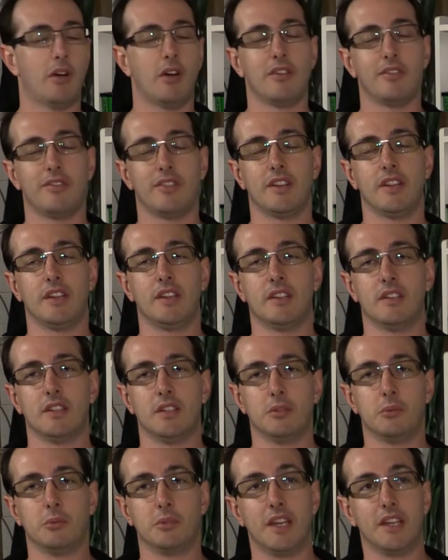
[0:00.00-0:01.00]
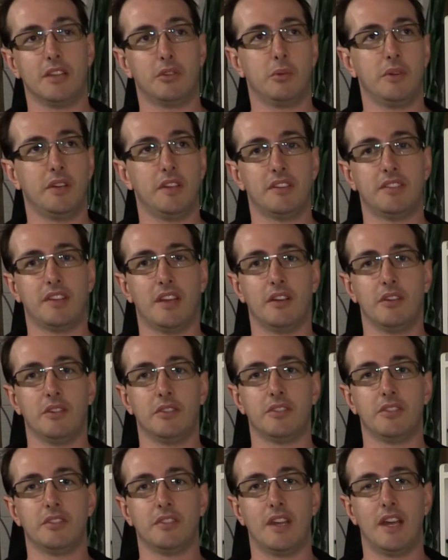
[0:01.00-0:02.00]
hopefully we'll get 20
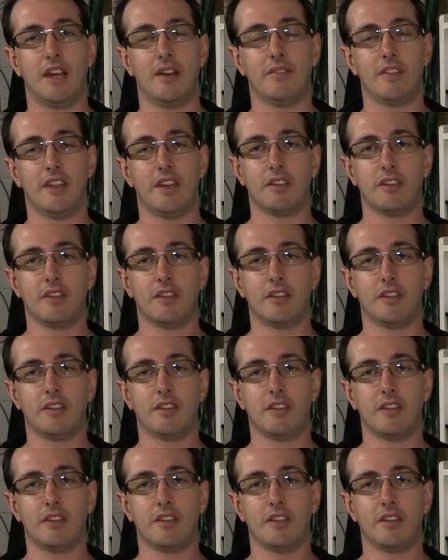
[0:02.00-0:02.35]
cells um,